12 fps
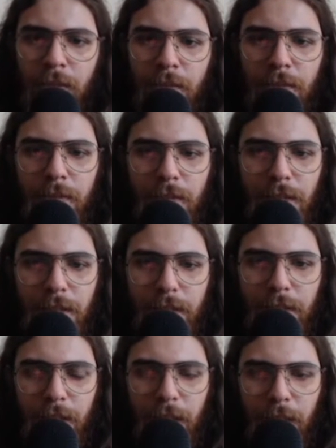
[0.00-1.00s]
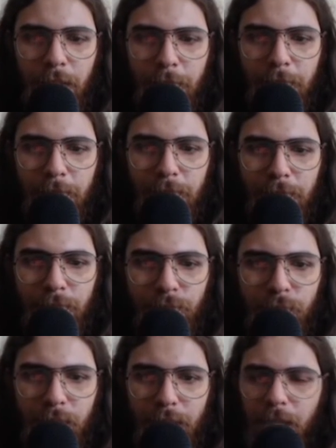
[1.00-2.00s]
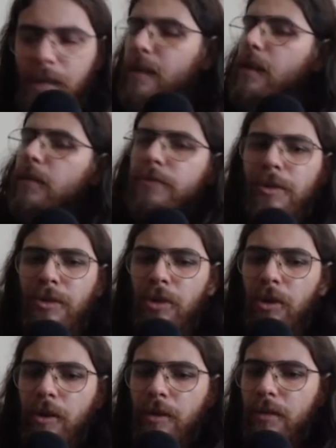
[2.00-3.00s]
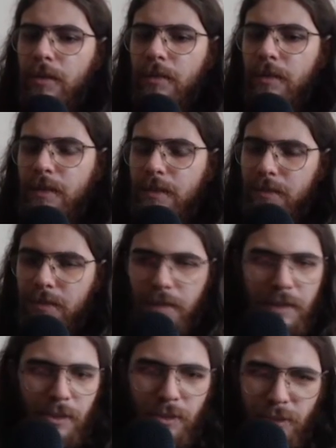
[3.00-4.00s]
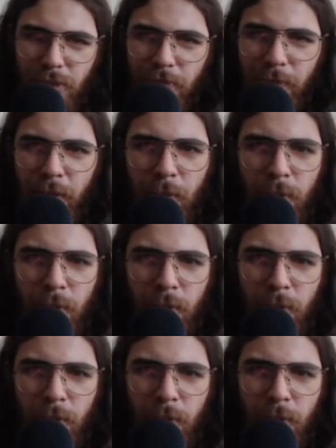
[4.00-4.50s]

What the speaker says: Look at that. I love the logo. It looks very